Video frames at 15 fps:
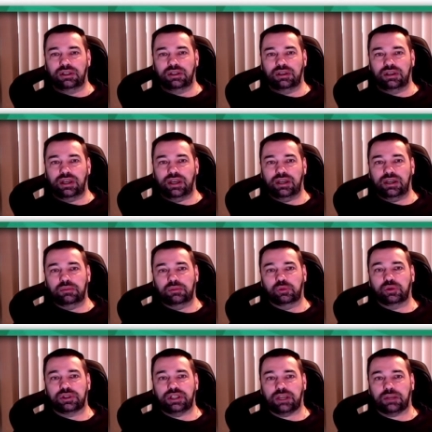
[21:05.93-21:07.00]
Um, we'll
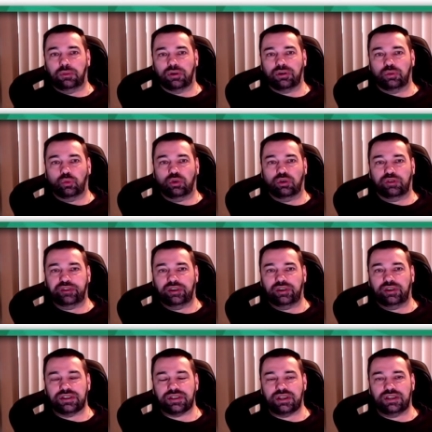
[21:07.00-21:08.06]
take Modern Warfare
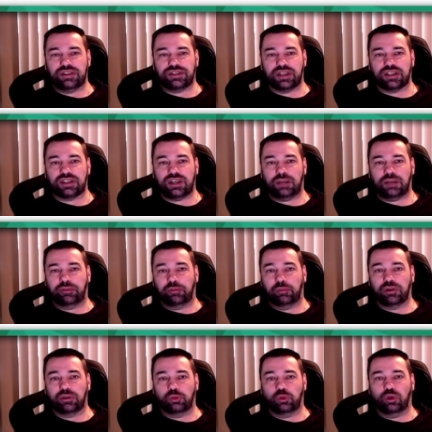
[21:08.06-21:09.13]
as, as the example of
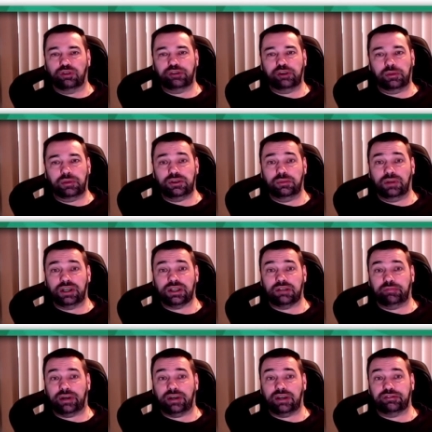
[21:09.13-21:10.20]
Modern Warfare, but you might
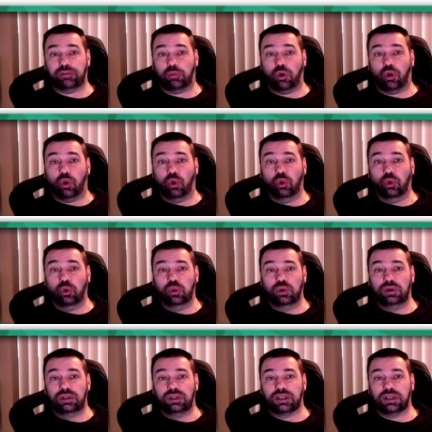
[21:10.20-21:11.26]
get banned from all
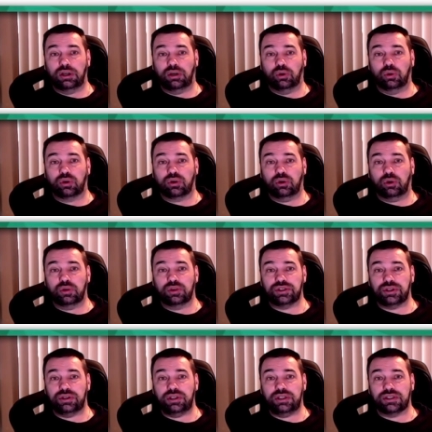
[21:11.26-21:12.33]
Call, Call of
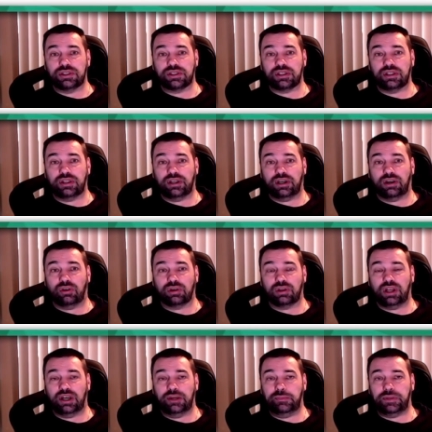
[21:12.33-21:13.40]
Duties that are
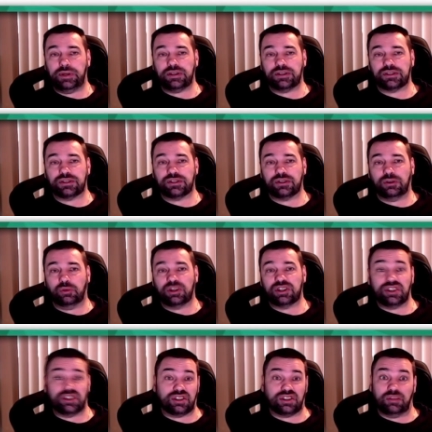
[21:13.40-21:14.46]
online based, so which
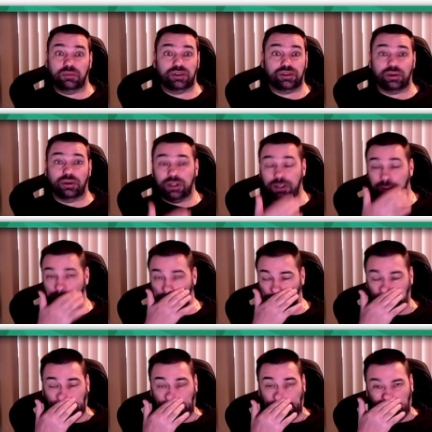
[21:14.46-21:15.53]
is the majority of
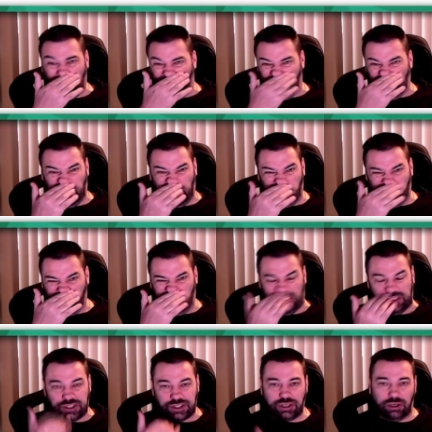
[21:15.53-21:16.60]
them. Um,
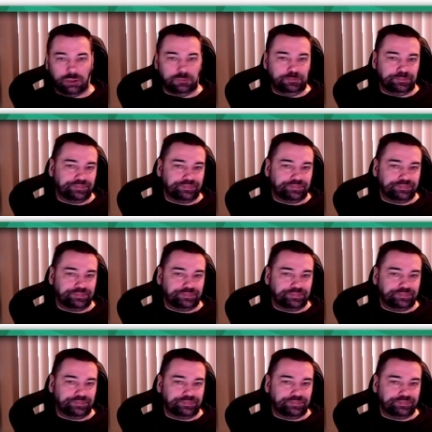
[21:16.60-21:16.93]
so